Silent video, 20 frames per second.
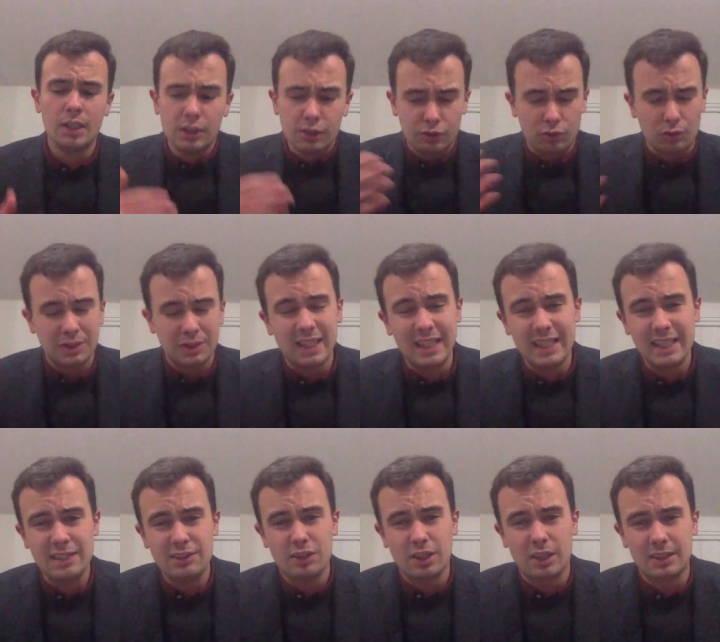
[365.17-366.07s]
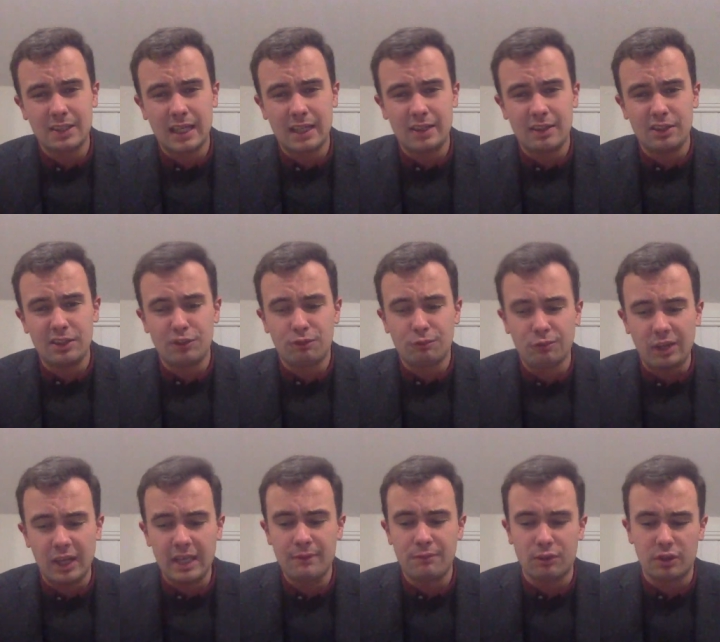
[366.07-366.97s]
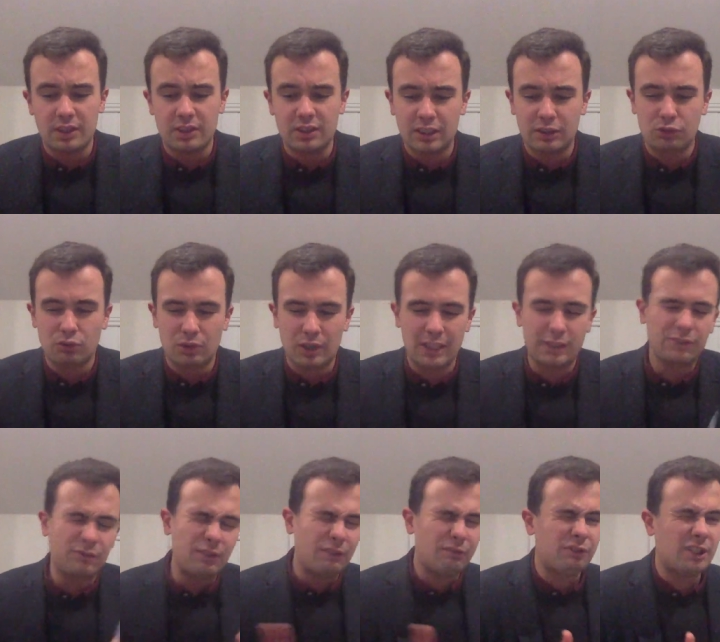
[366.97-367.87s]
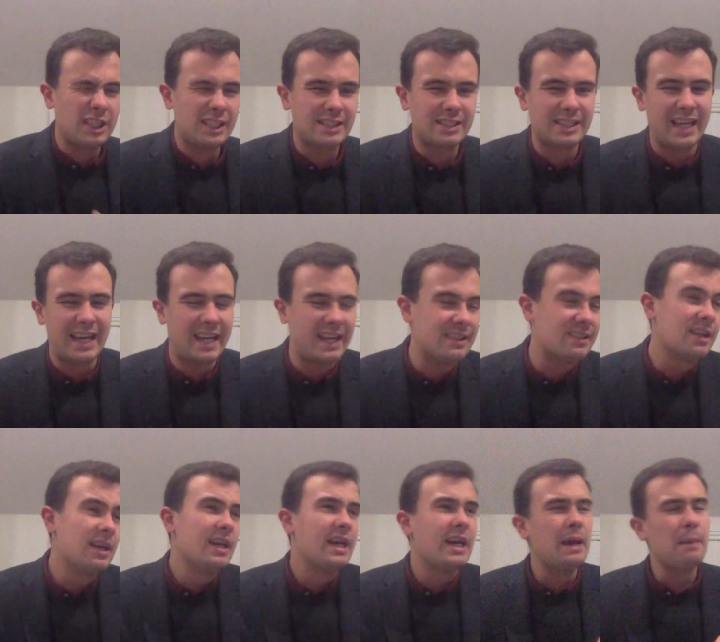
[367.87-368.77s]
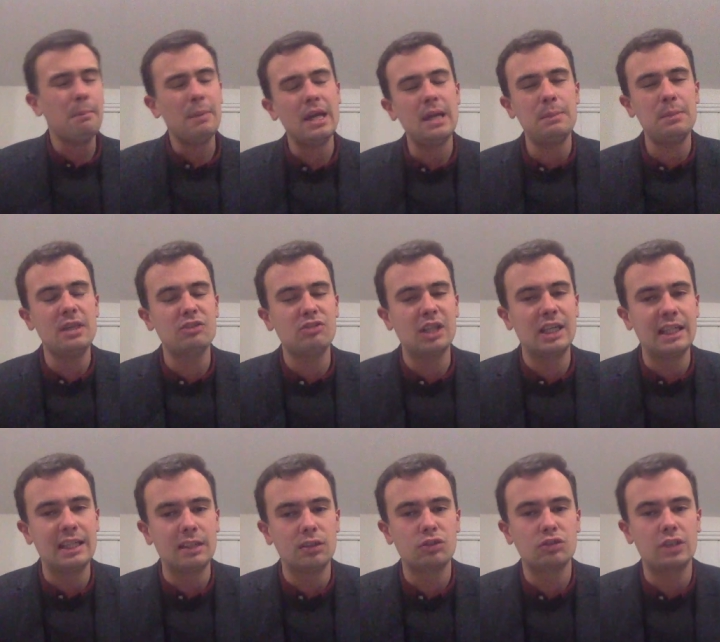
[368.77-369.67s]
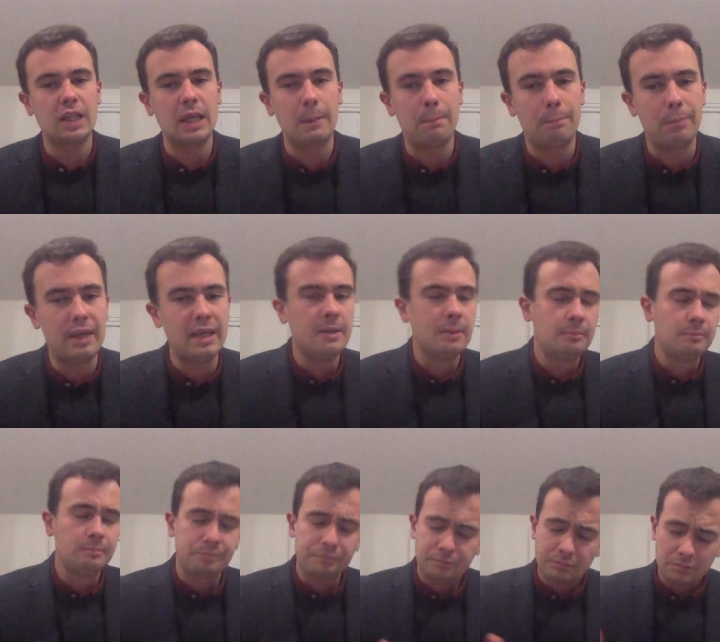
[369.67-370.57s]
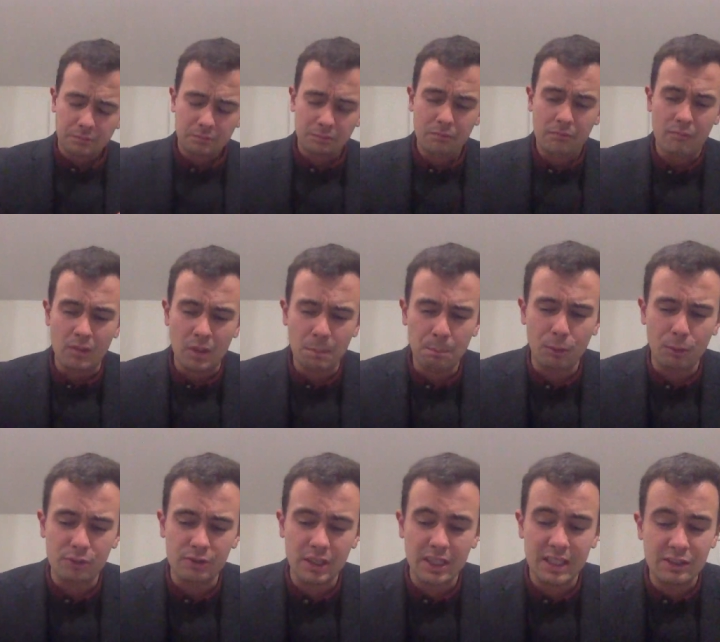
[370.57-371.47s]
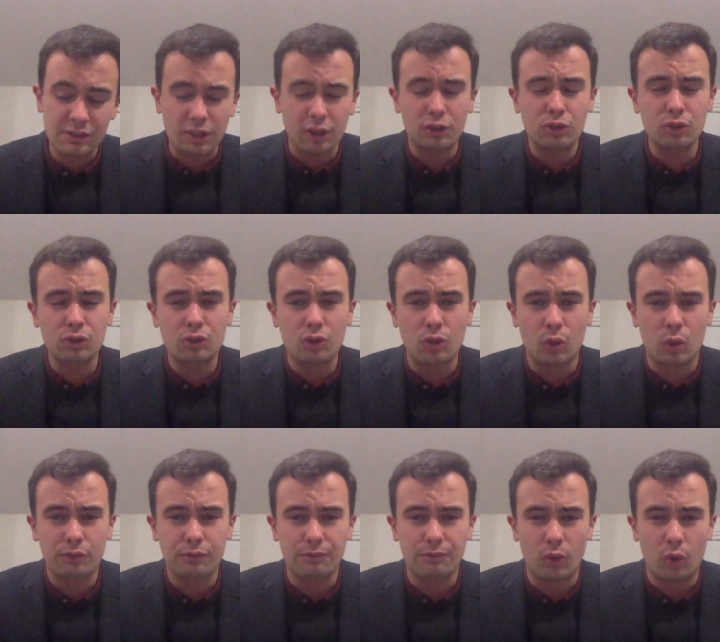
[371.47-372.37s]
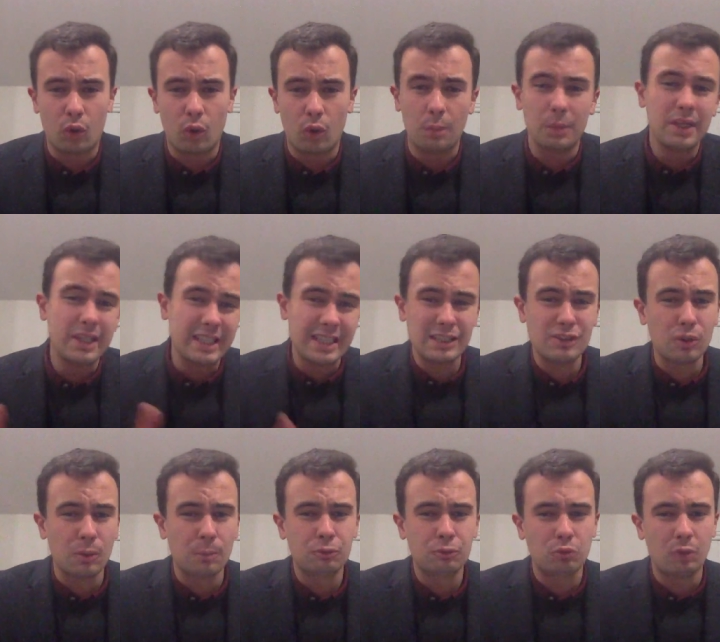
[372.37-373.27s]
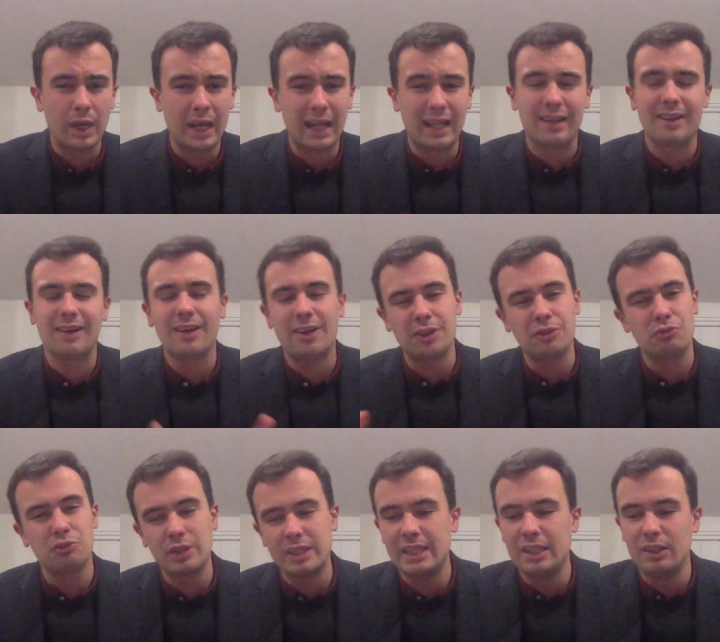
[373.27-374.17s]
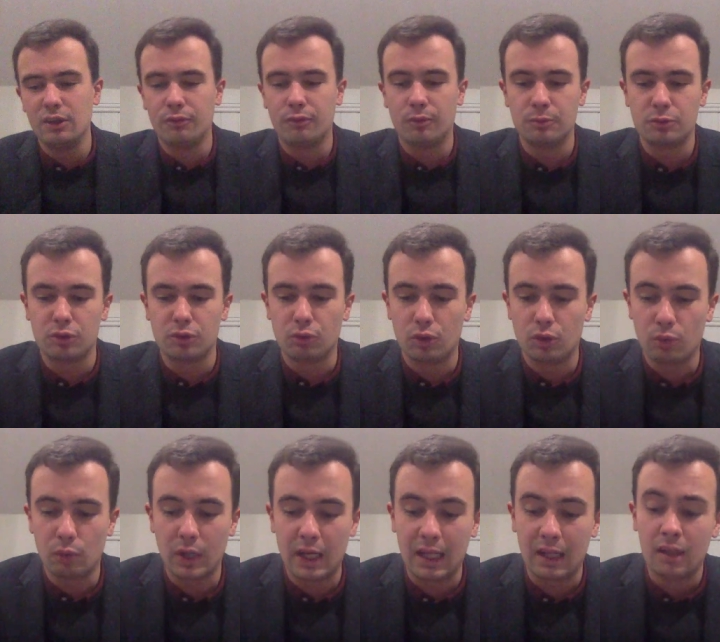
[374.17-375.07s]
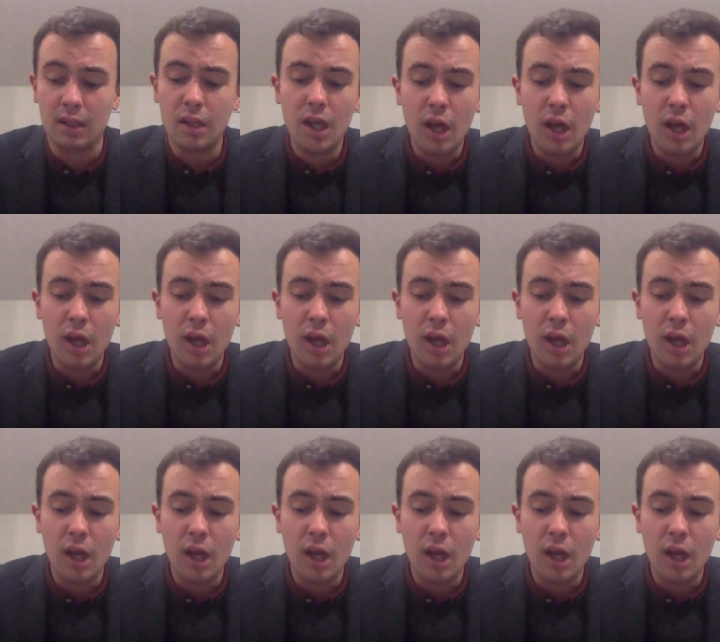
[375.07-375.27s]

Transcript: So I think he's got that in his favour in this race. 15 to 8, it maybe is a little skimpy. But he's got good course form. He jumps well. I'd really love him to run well.